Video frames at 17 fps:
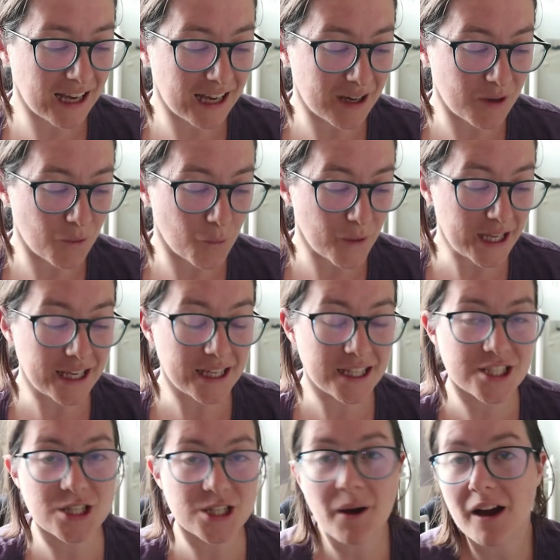We
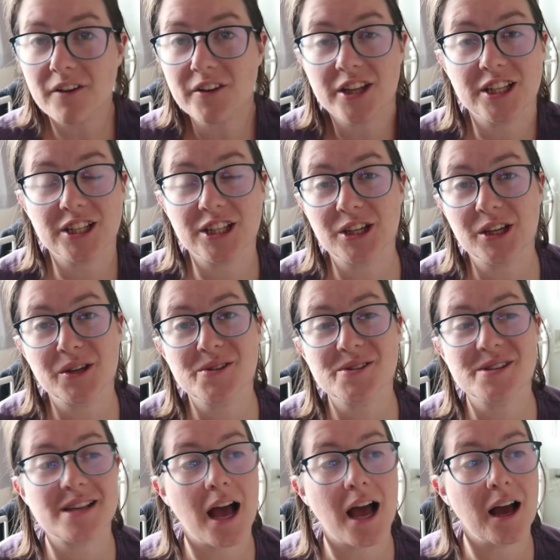do have other
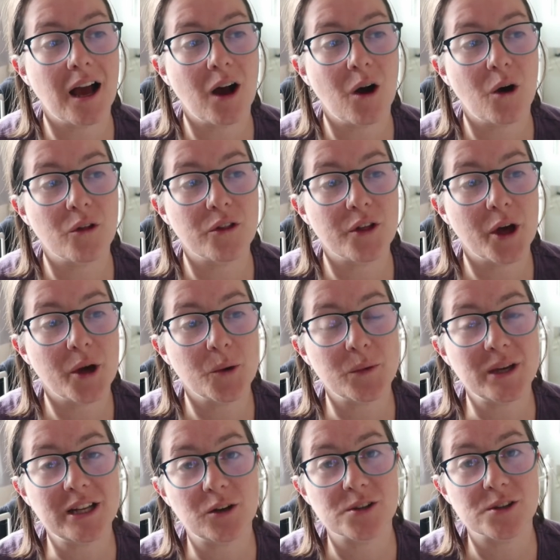news. Although
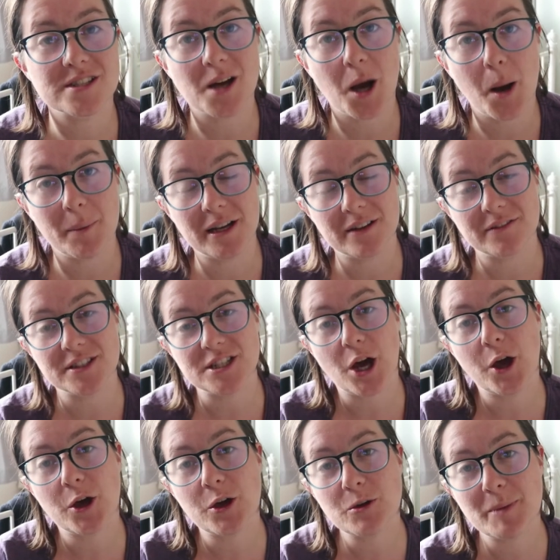we lost our beloved
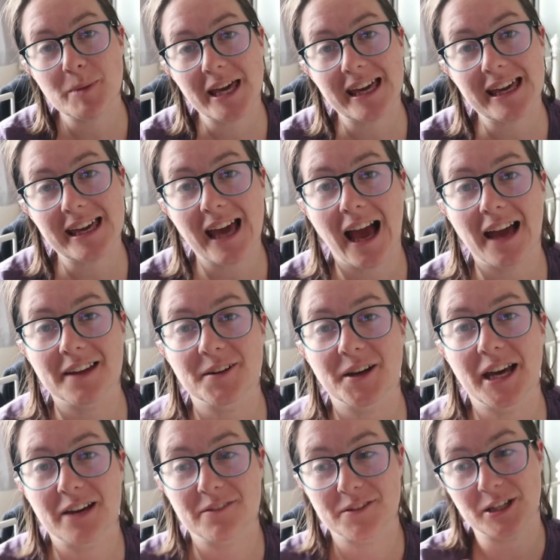Obie, and I
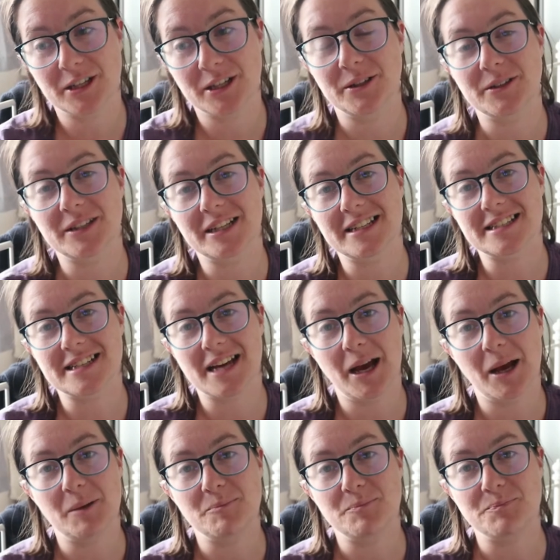have included
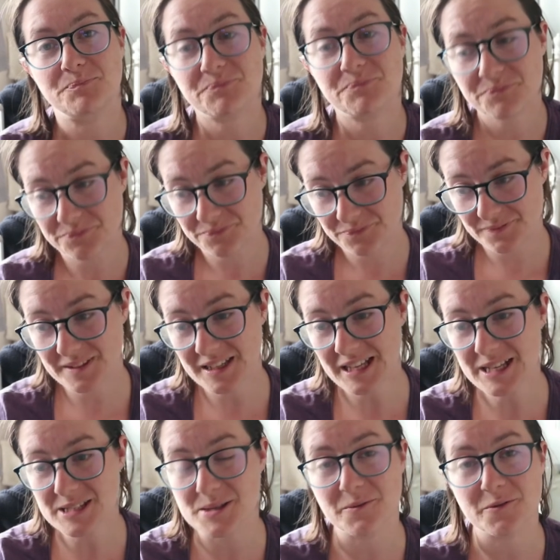
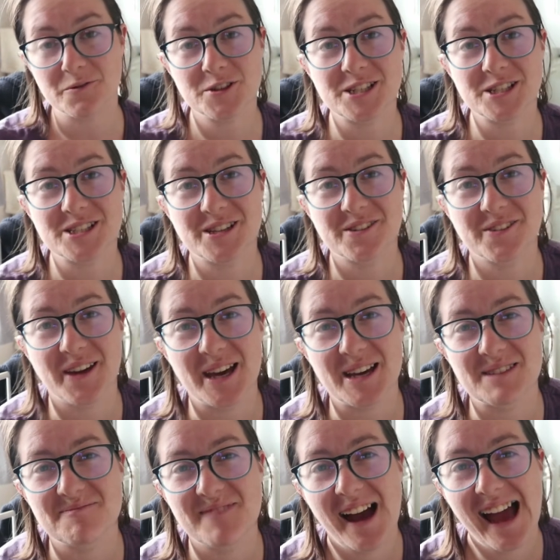some footage of
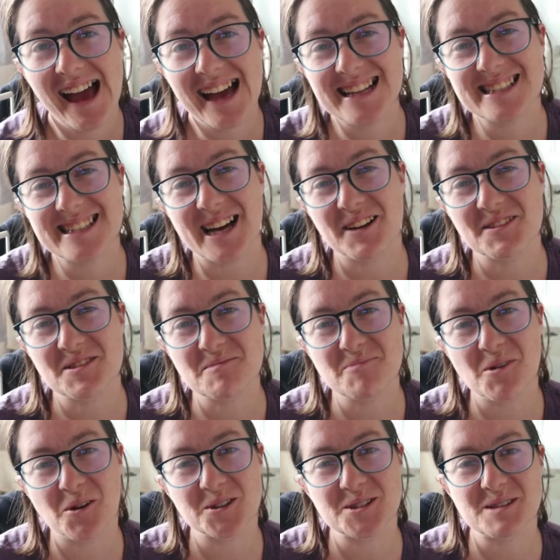him down the
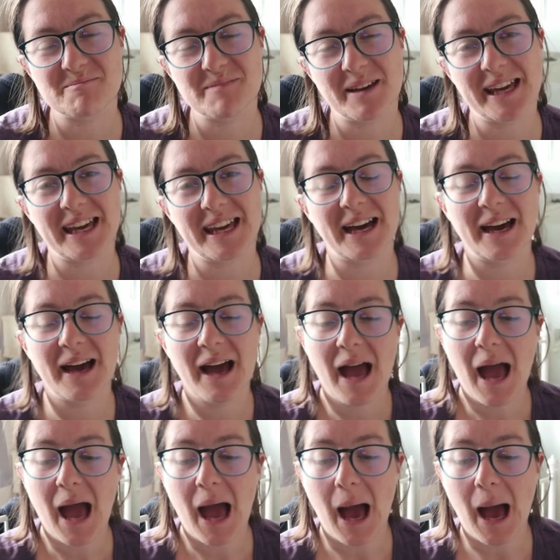bottom here,
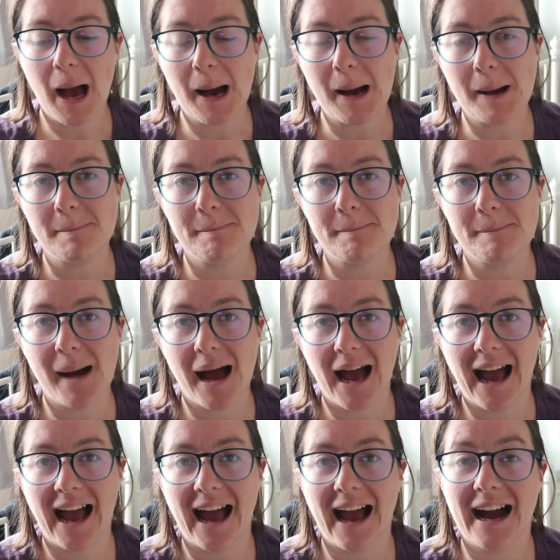
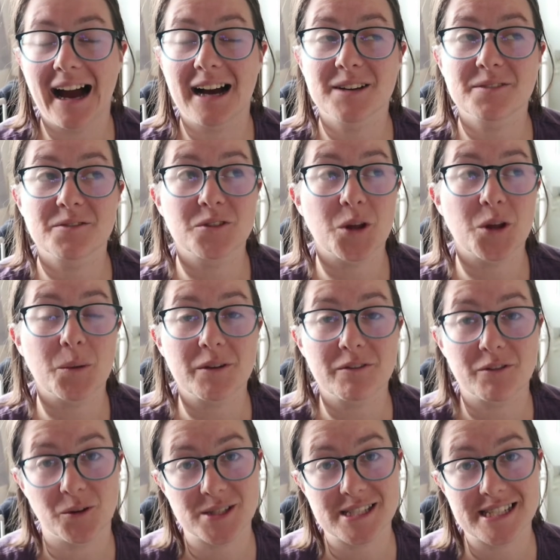though we've
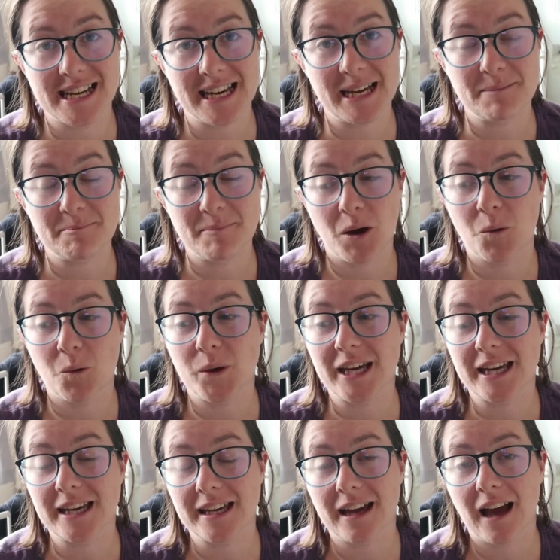lost him,
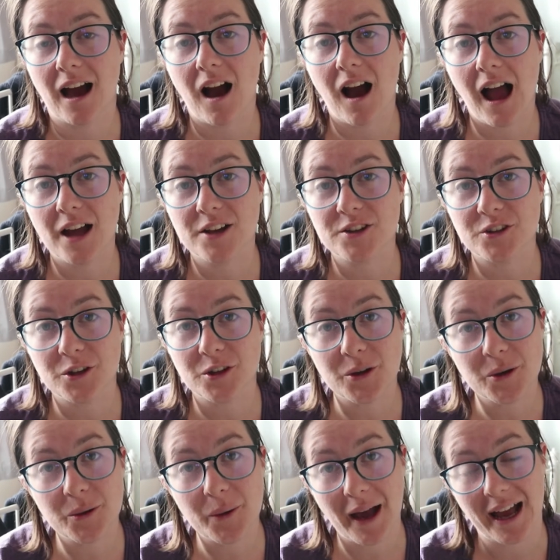we
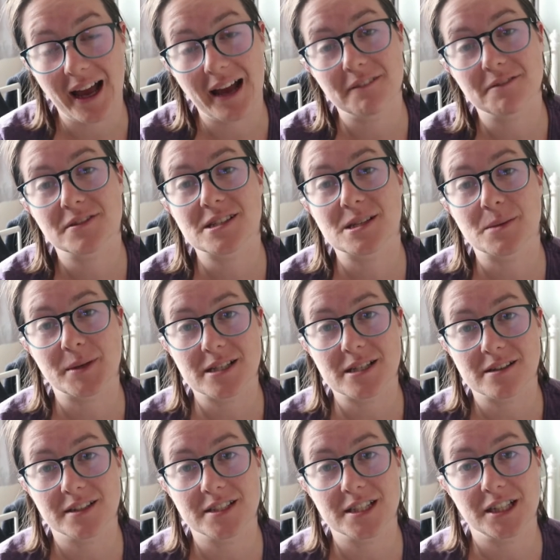do have some
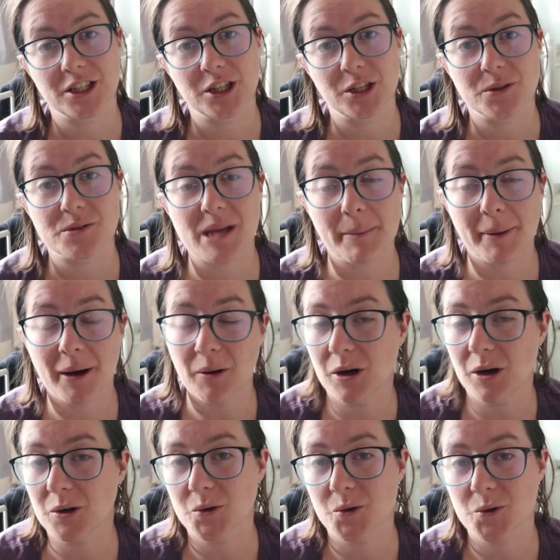exciting news about
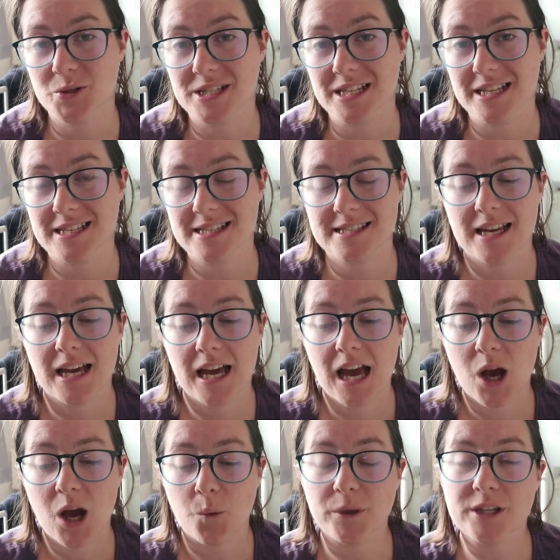our horses.
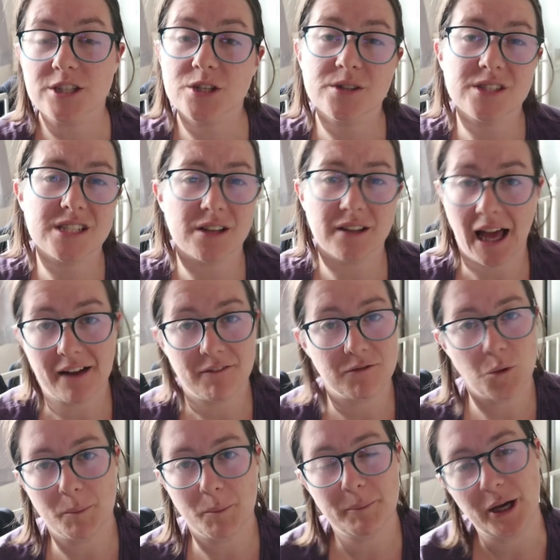We do still have
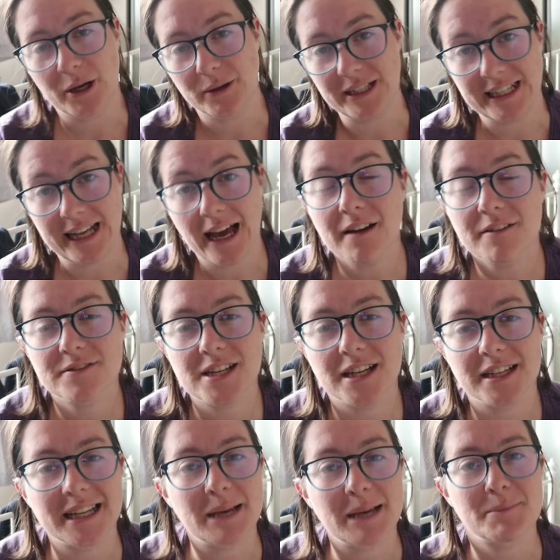one pony left.
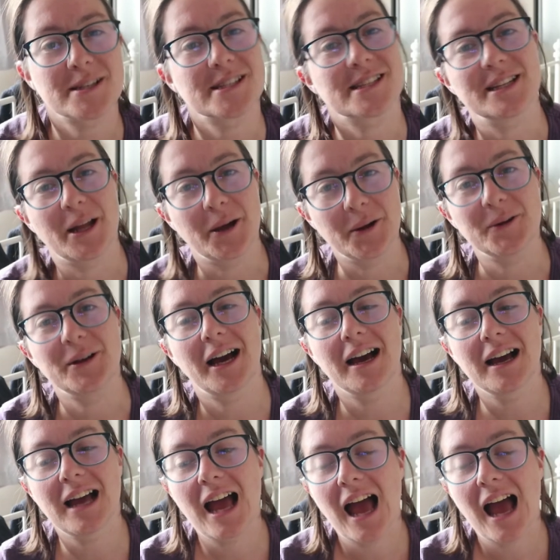Her name is
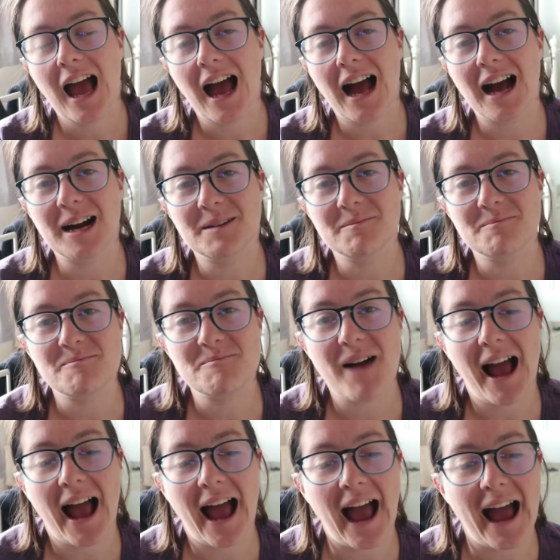Lola,
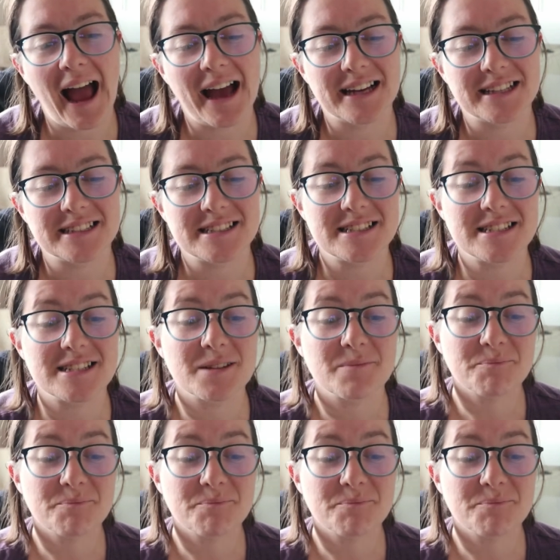and